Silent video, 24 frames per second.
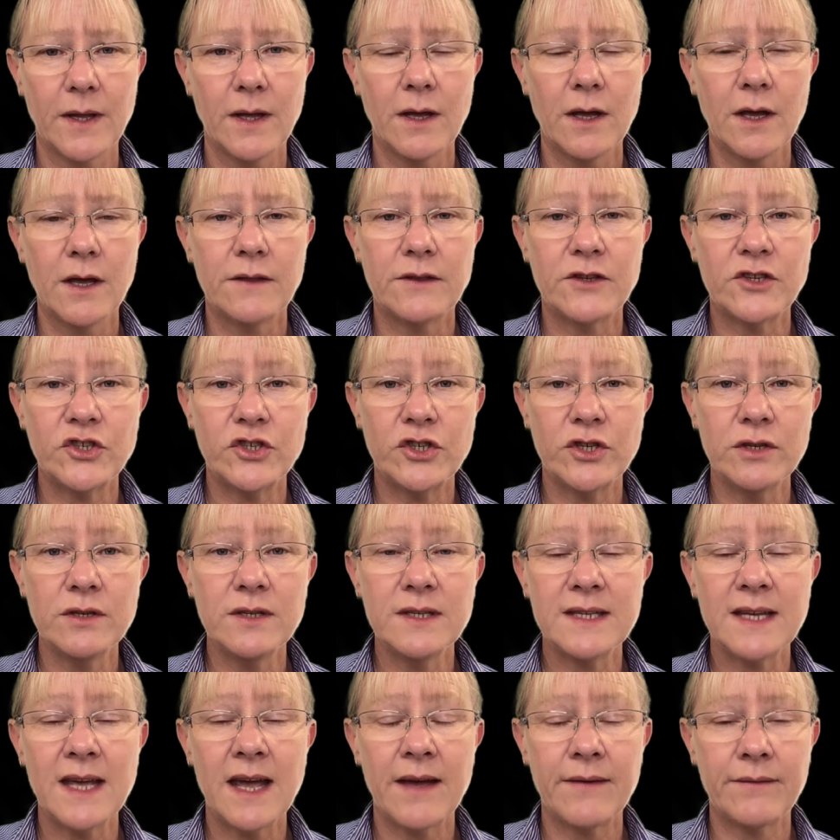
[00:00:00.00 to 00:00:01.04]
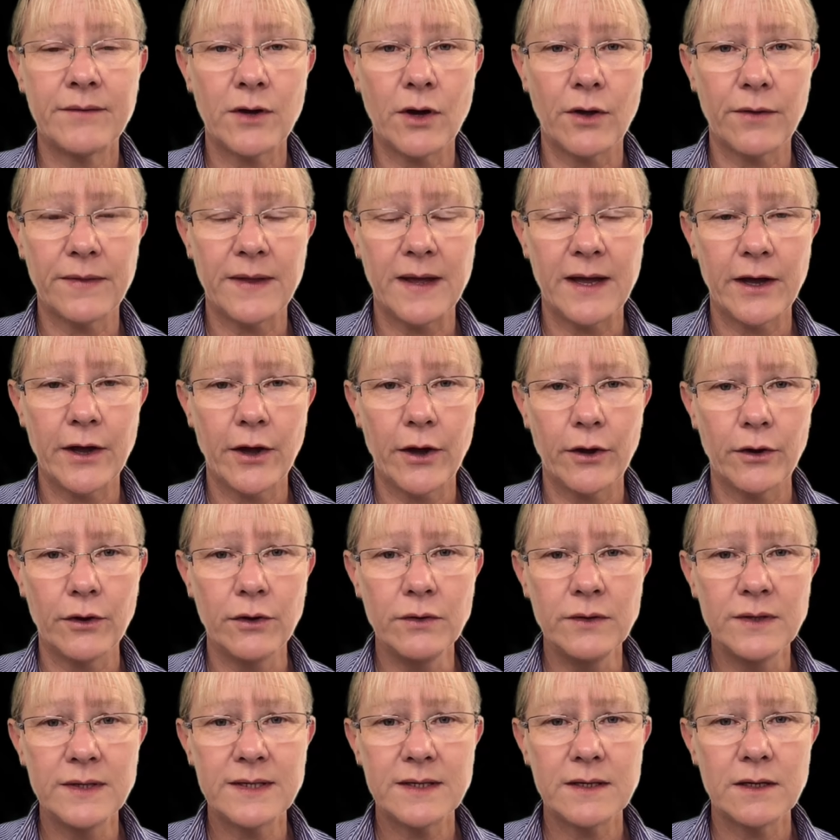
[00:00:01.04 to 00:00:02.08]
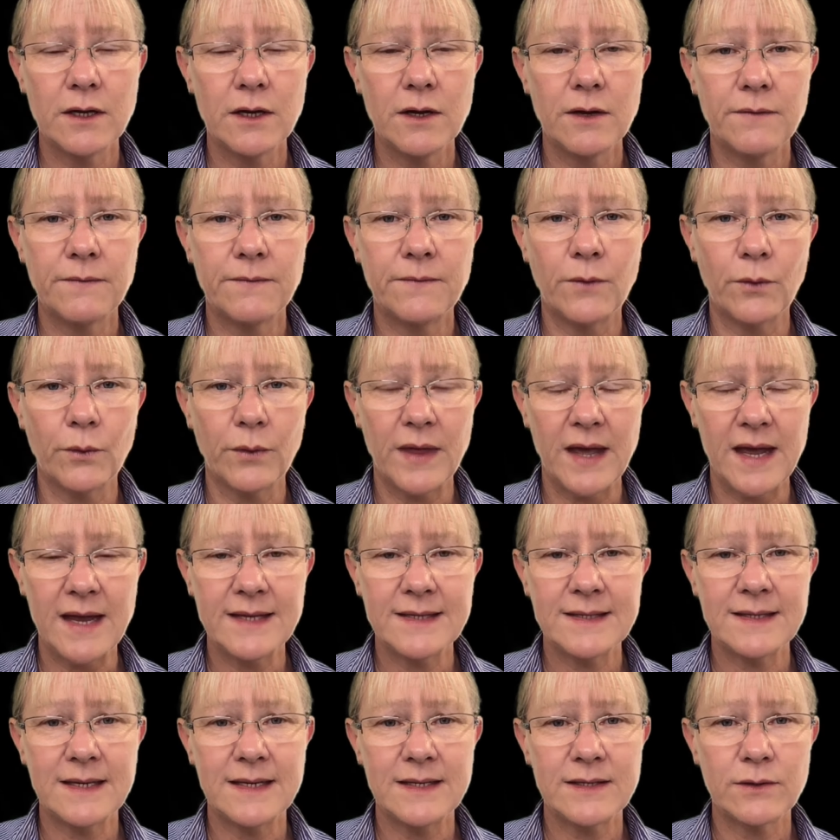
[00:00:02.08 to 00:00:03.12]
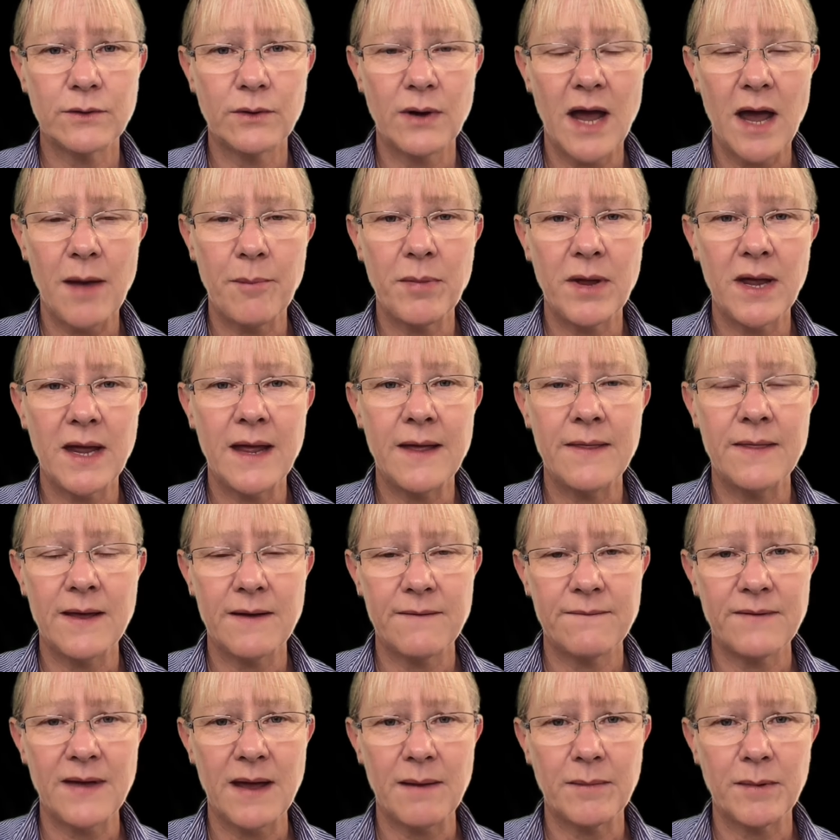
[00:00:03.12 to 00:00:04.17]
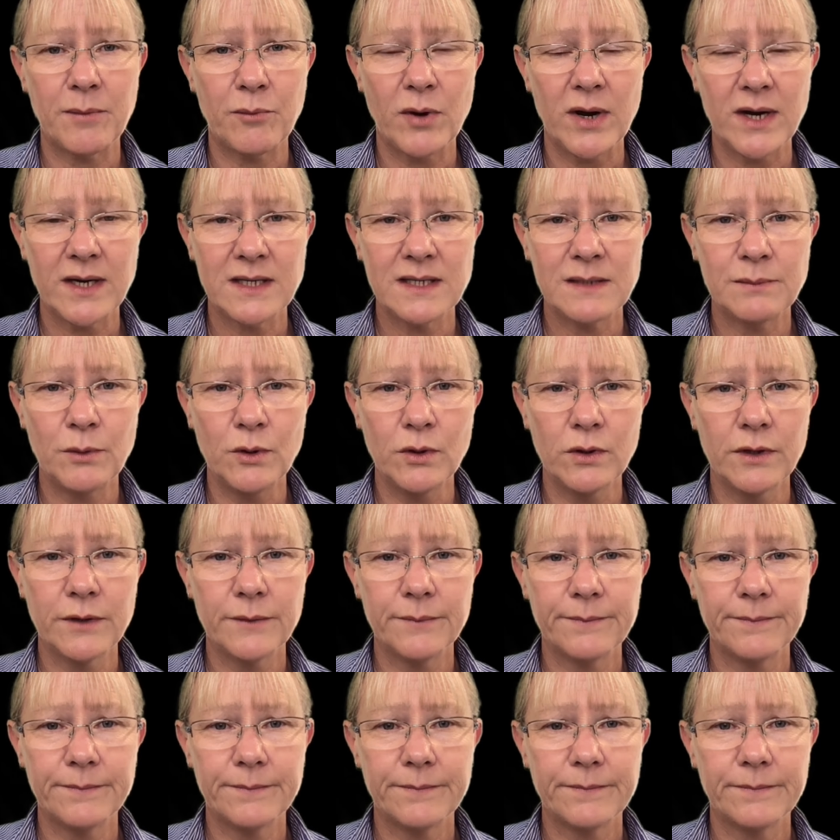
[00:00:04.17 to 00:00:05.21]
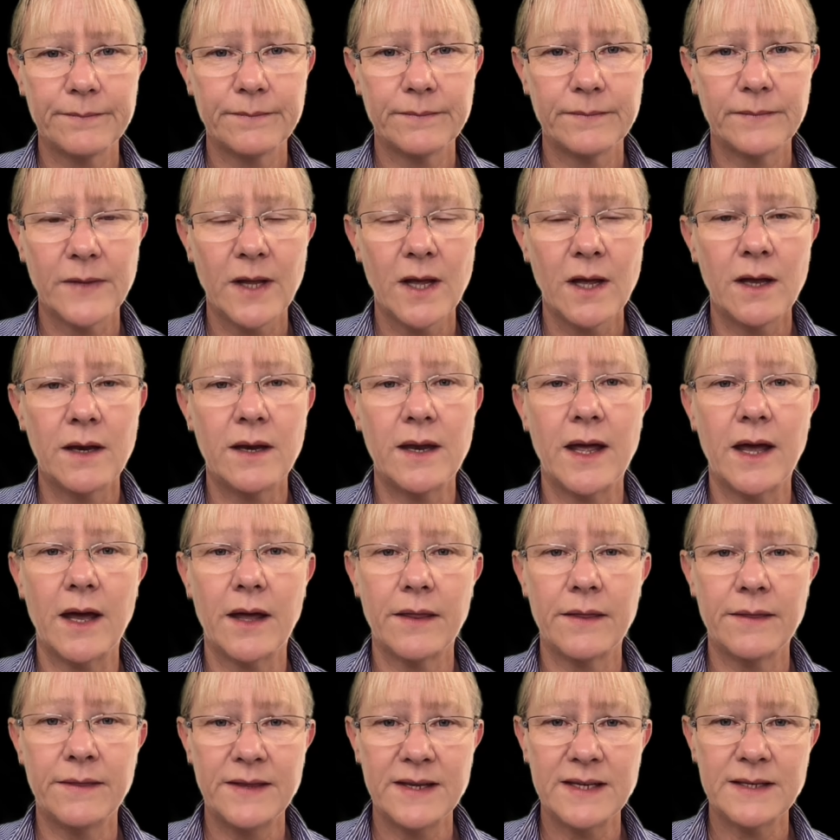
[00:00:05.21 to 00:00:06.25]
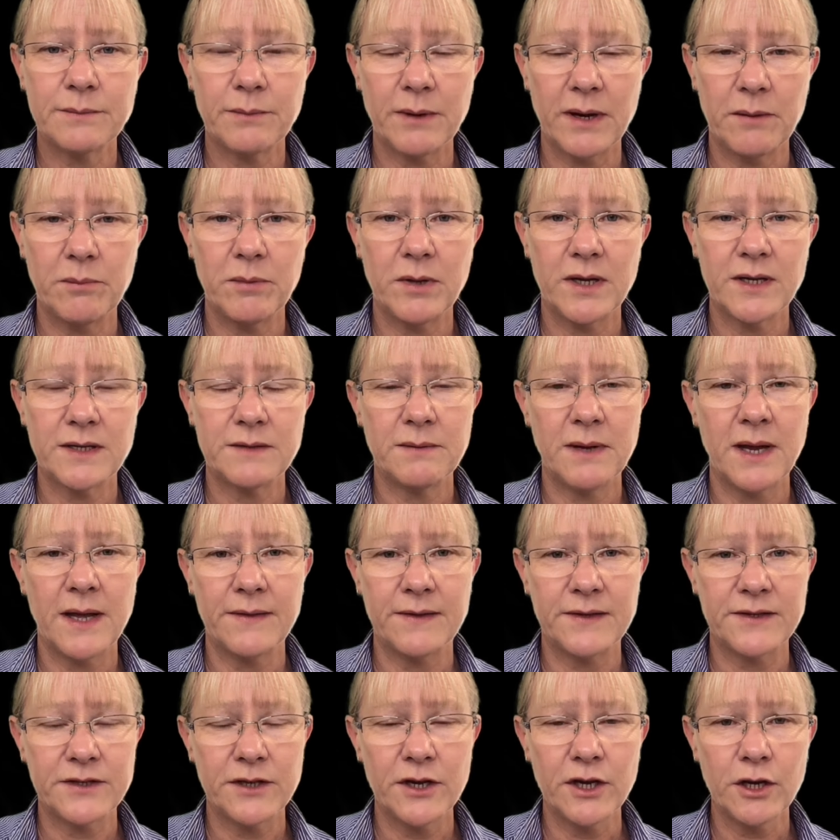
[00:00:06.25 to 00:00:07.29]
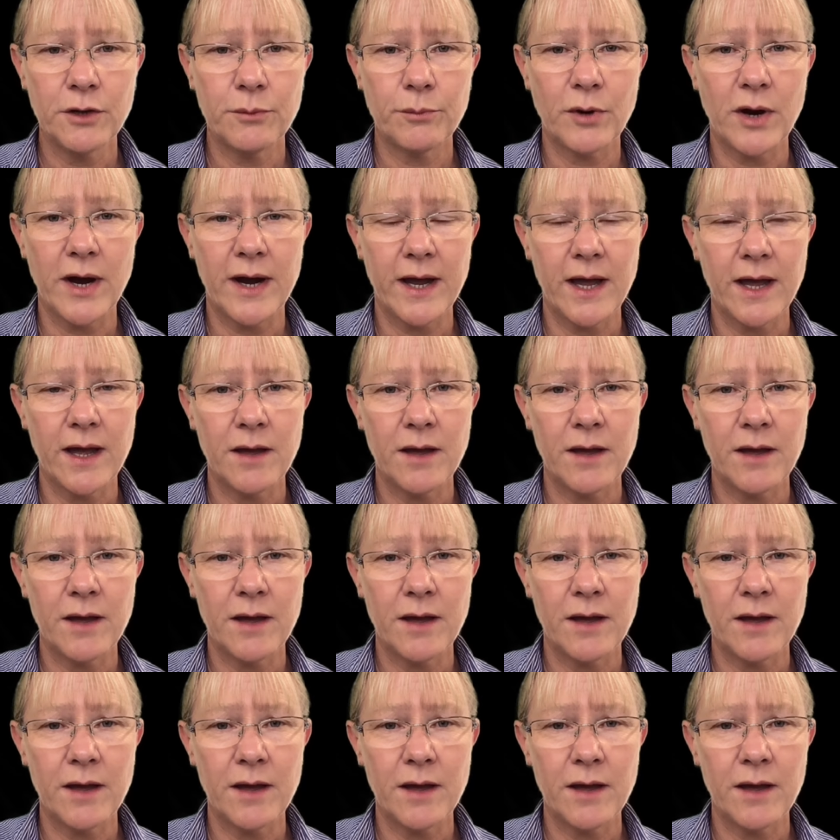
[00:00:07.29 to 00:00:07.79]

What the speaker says: The students have got their codes for their Seesaw app in their family practice book. Now this week, because we had the circuit breaker, it